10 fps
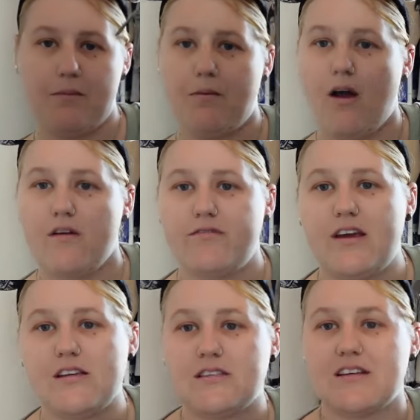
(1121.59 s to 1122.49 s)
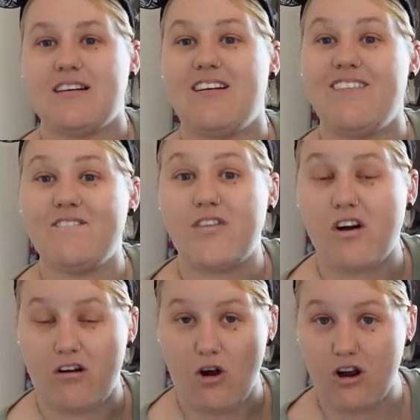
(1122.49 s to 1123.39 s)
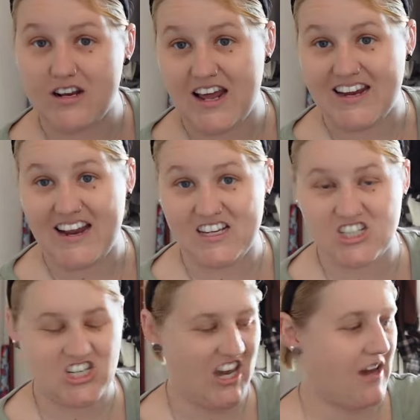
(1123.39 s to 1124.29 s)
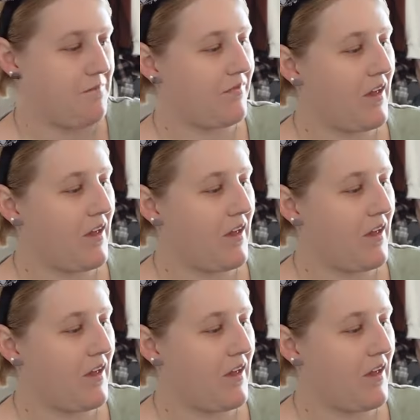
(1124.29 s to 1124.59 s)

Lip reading: be perfect for our holiday next year.